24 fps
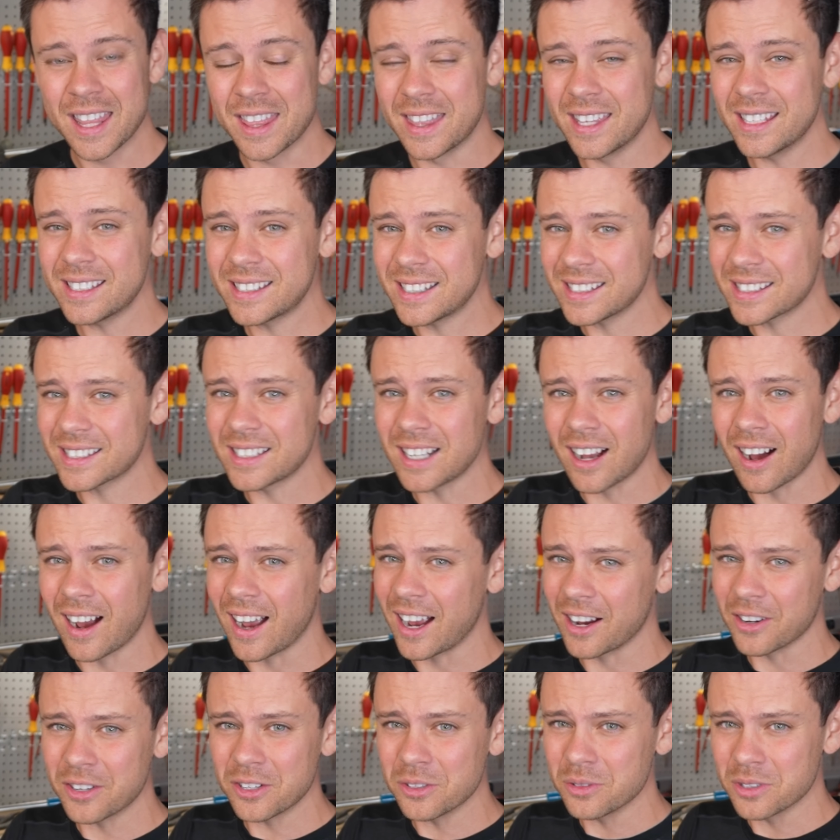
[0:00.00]
This is not
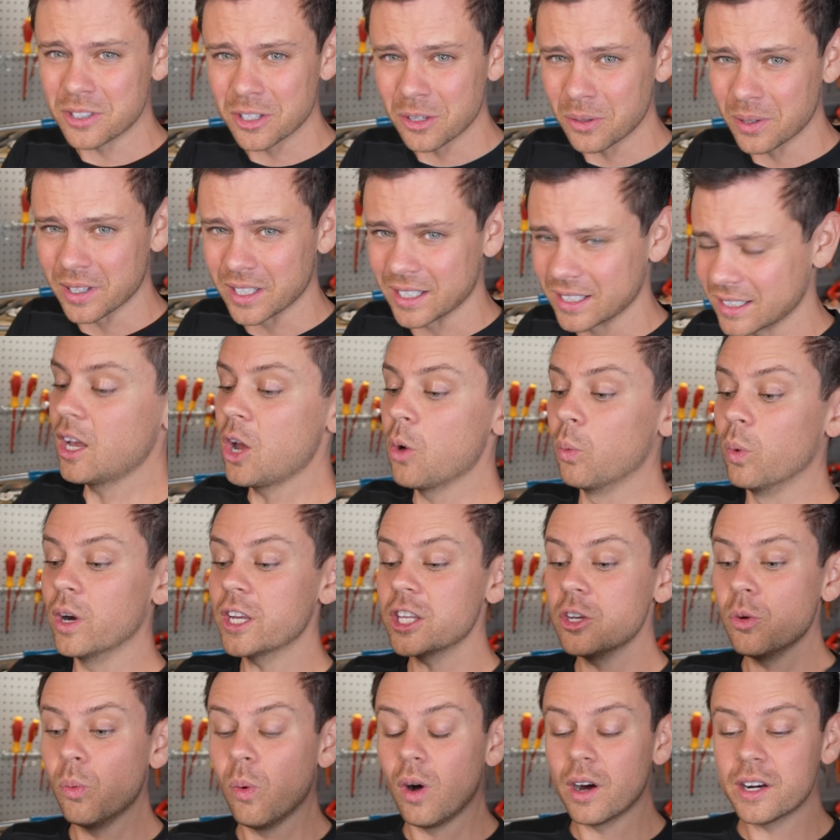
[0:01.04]
how you do it.
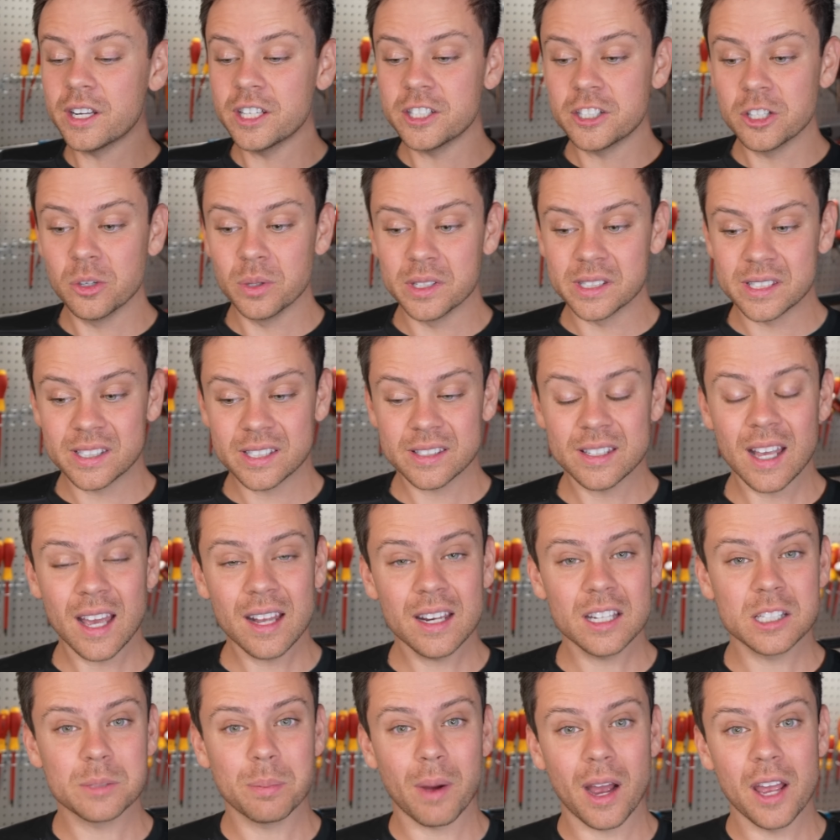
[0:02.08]
What you want to do
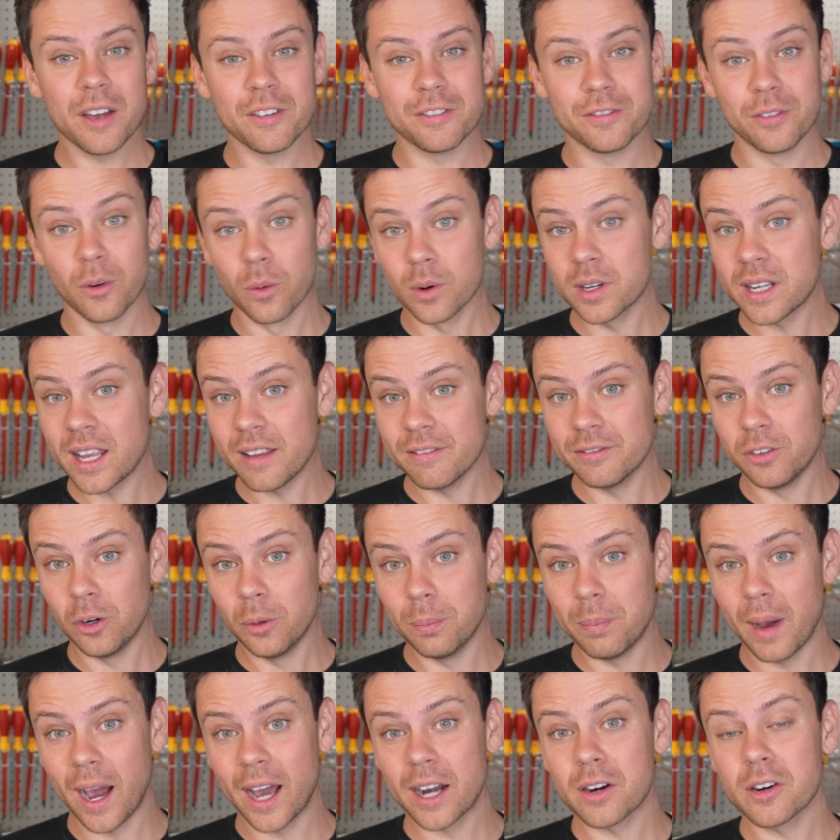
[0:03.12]
instead is buy a 48
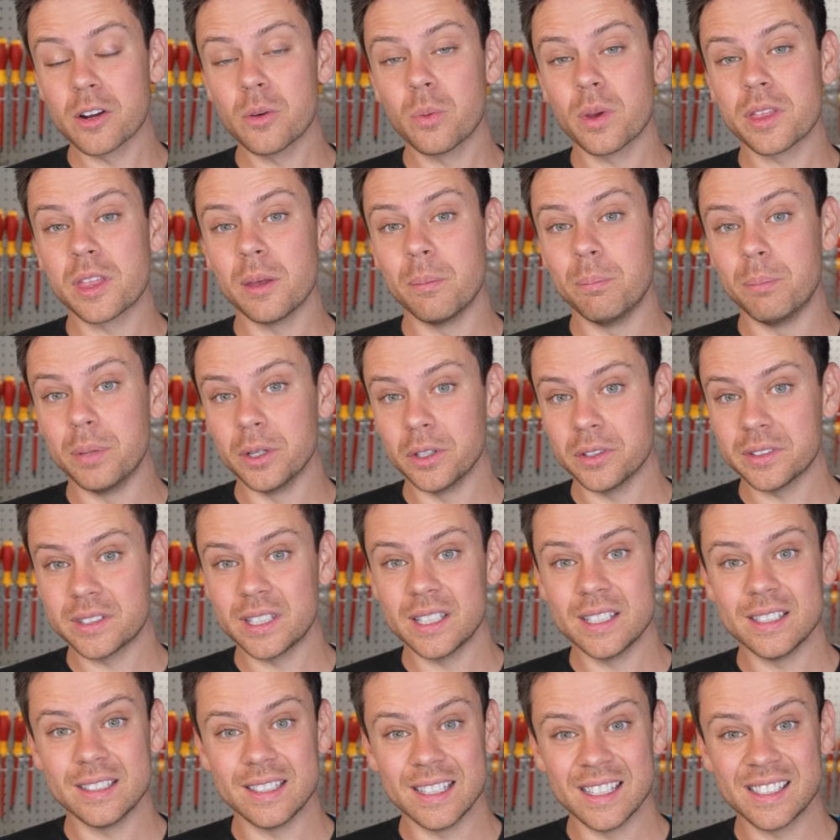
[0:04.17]
volt battery with a
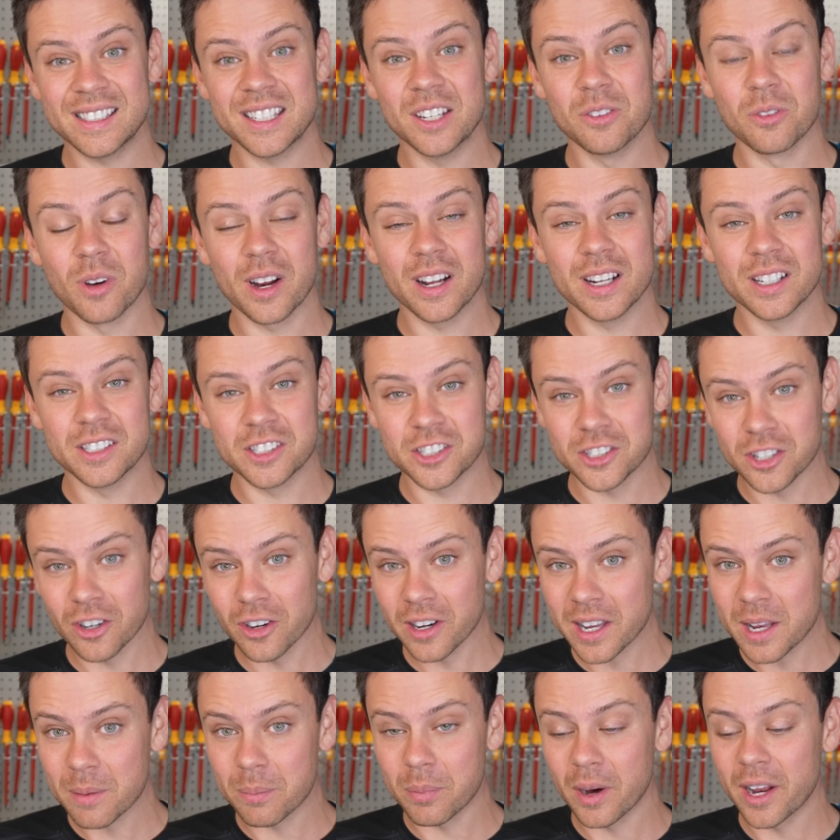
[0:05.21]
built-in DC rated
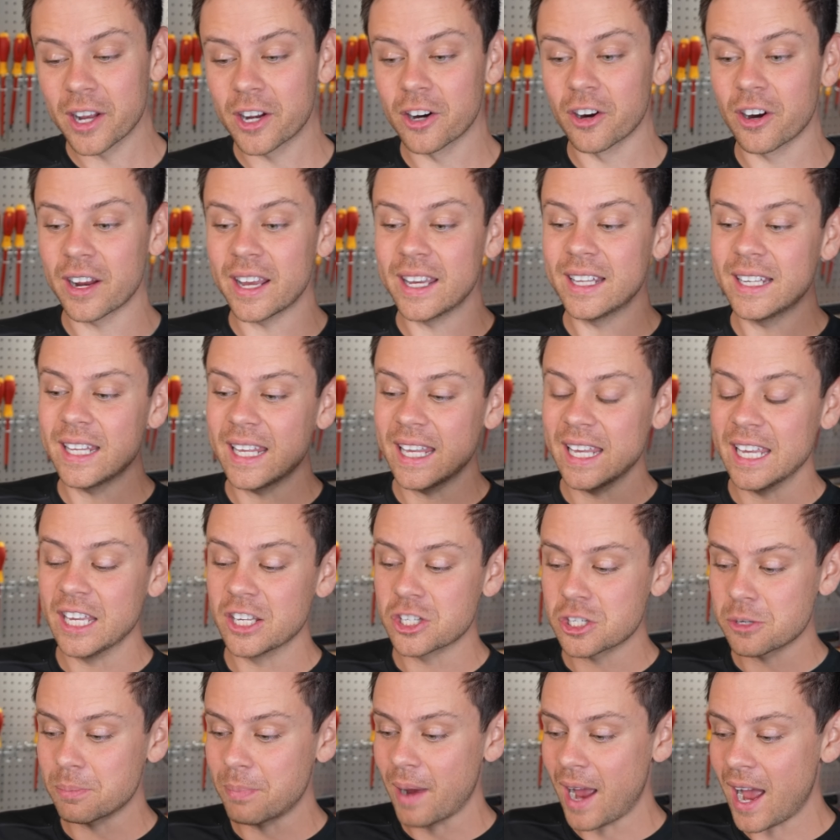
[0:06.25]
circuit breaker in
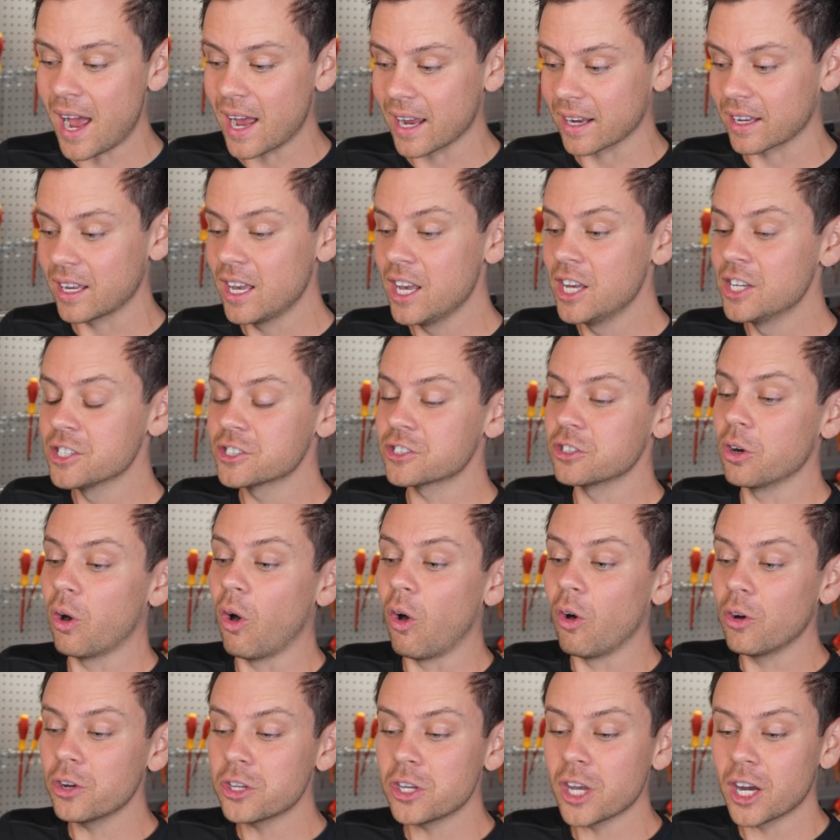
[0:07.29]
each pack. So
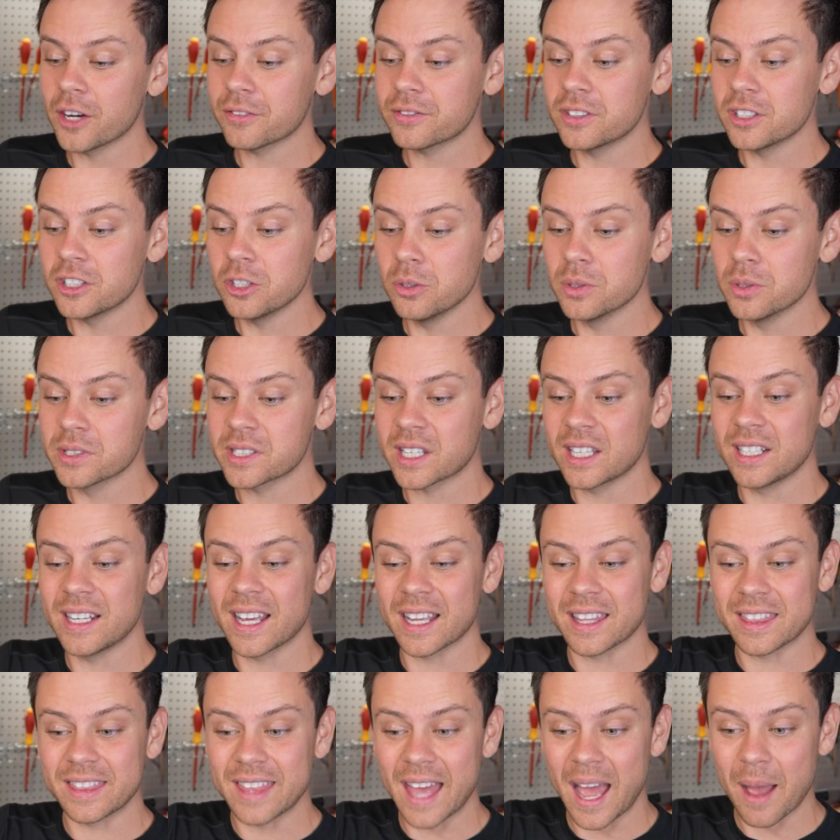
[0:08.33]
all you have to do is
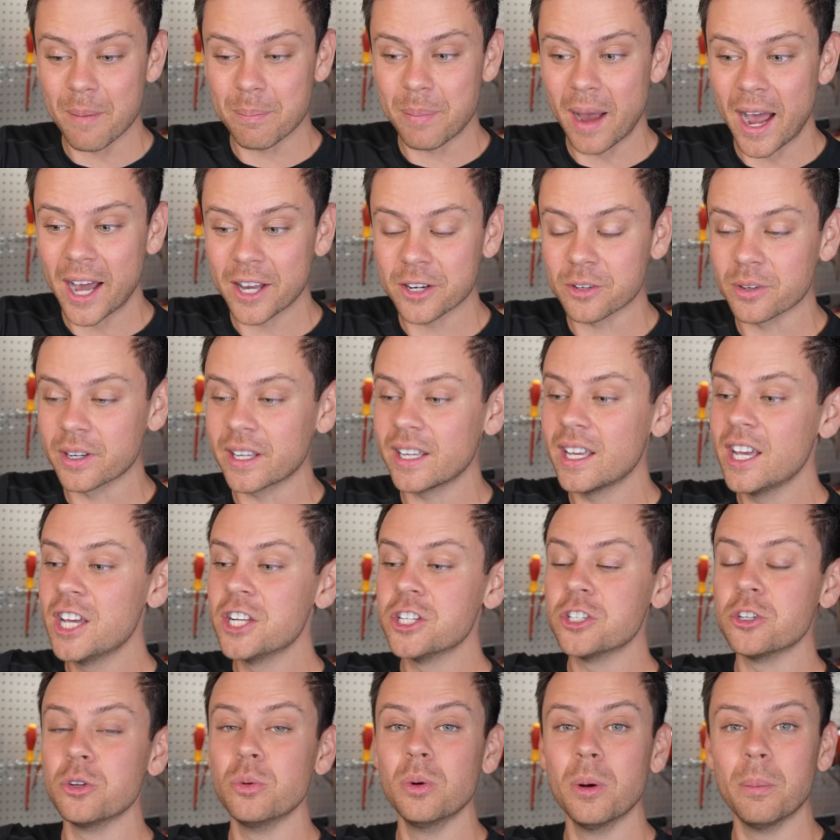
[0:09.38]
connect that battery battery
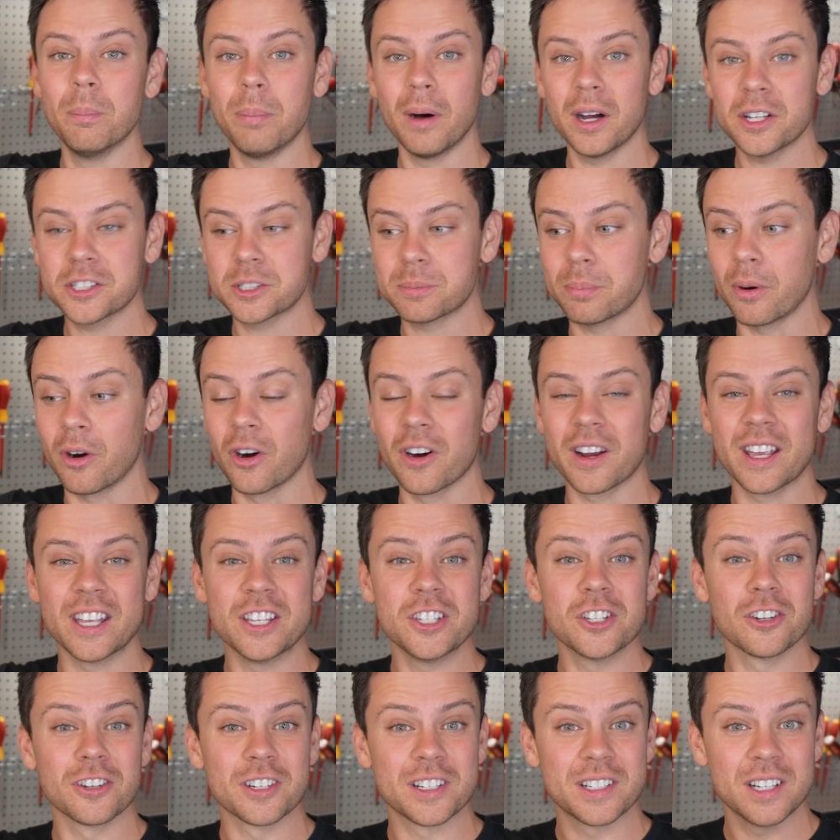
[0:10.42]
to a bus bar
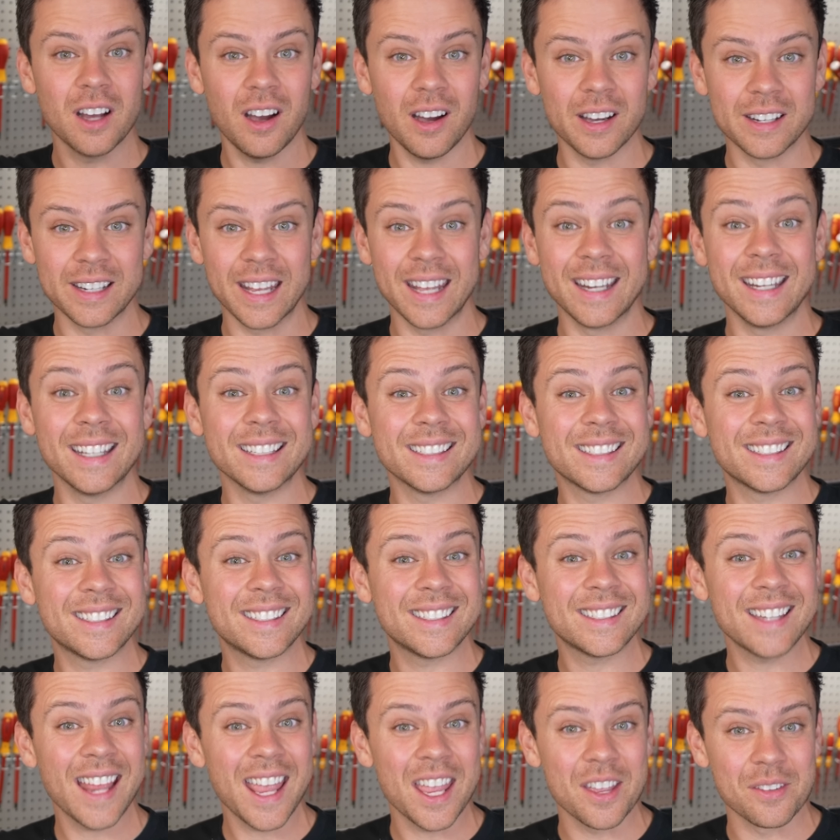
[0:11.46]
and you're done and it's
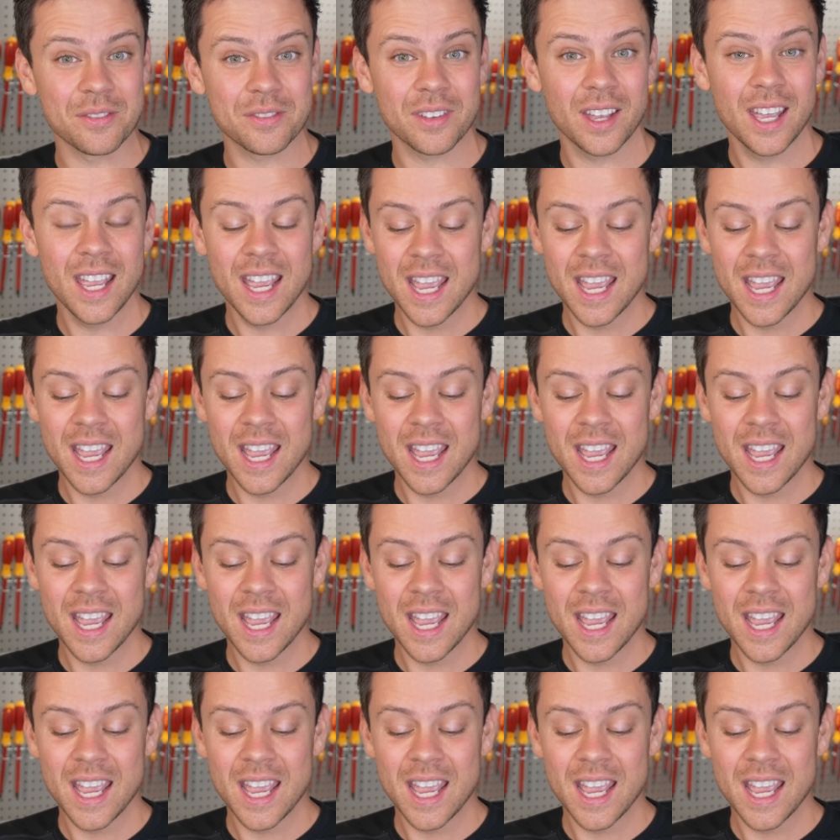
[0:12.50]
safe.